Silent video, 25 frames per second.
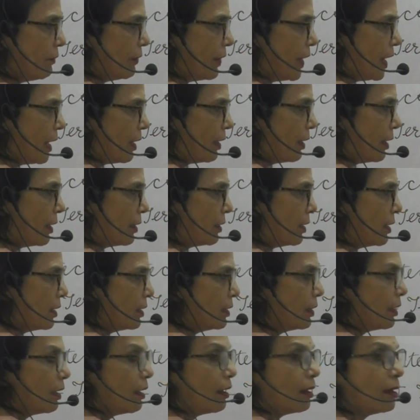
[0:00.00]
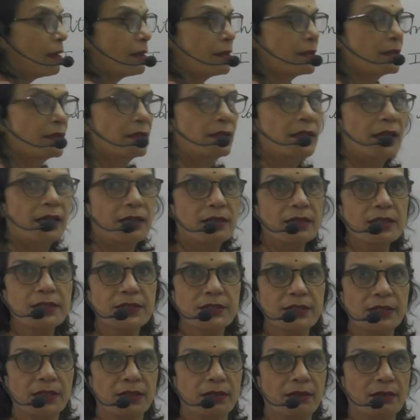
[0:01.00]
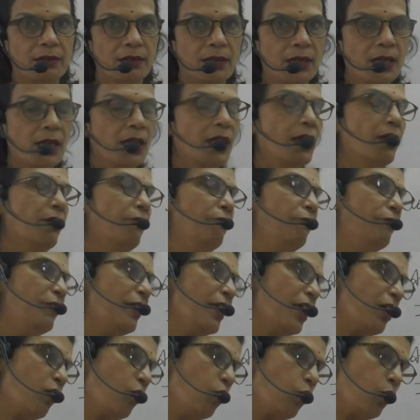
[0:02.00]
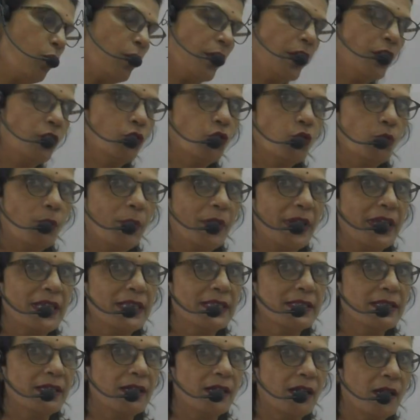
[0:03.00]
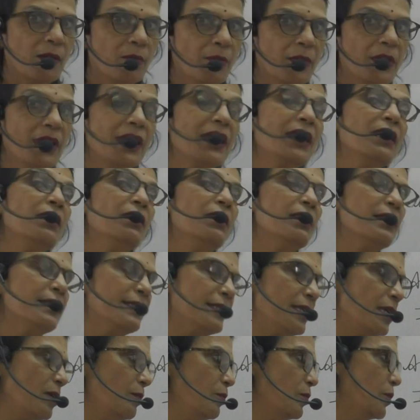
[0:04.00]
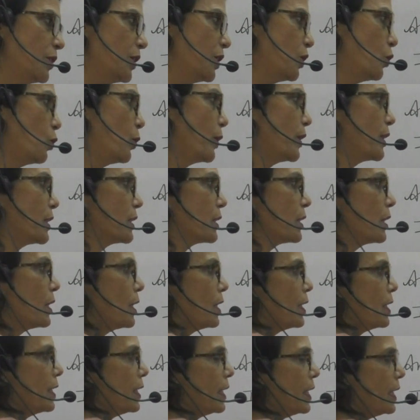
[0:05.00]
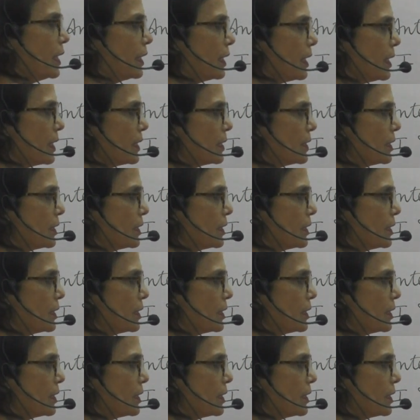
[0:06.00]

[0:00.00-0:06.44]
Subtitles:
we are getting the answer that is 10. We are going to place the number in the same sequence. It is